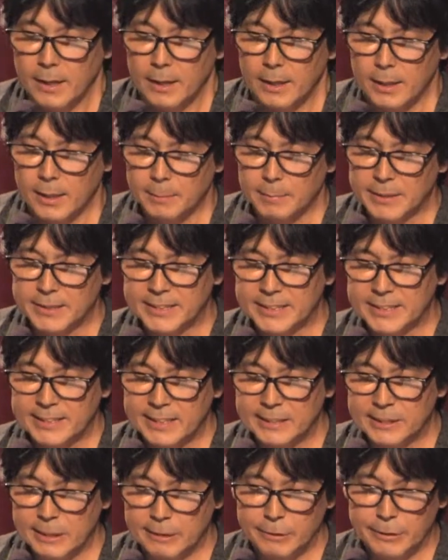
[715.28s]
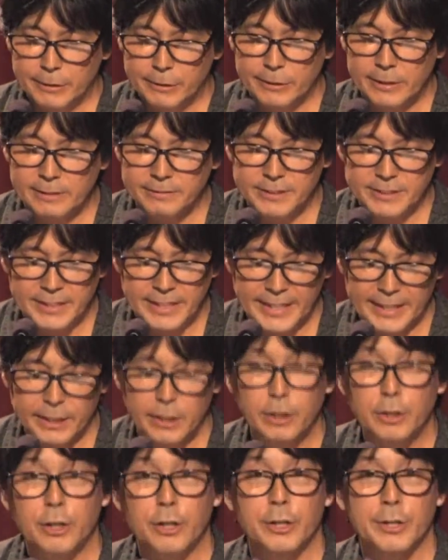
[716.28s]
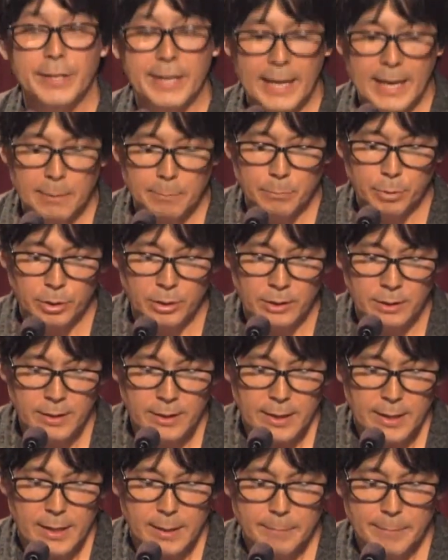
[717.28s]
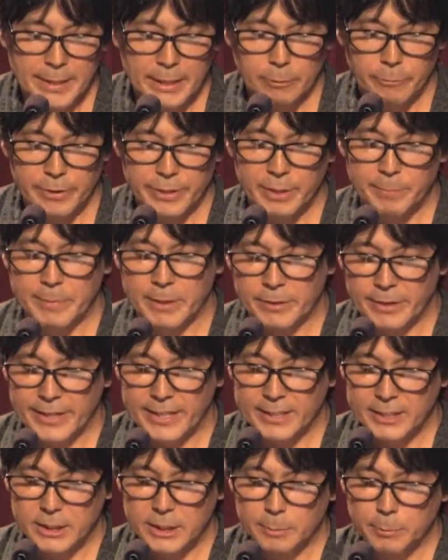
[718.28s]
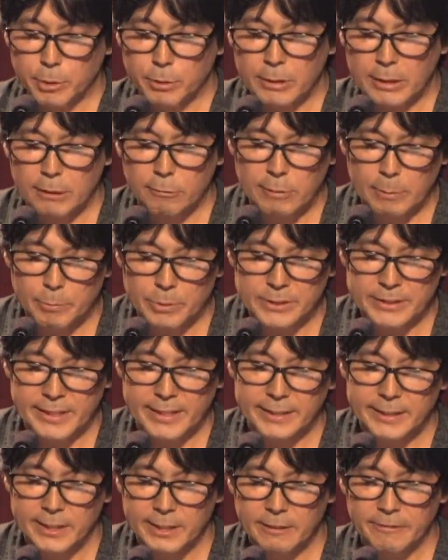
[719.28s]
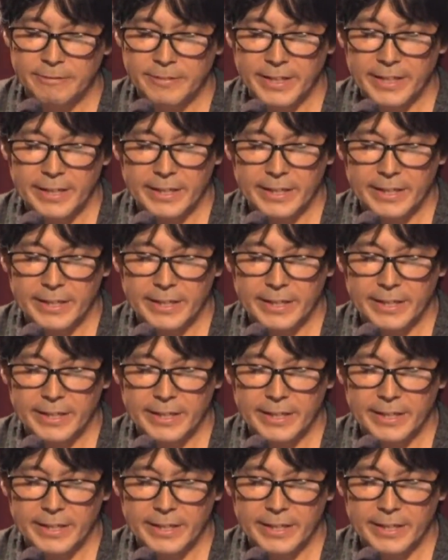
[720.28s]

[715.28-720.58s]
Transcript: Assistant Secretary of State Kurt Campbell met with American Samoa Representative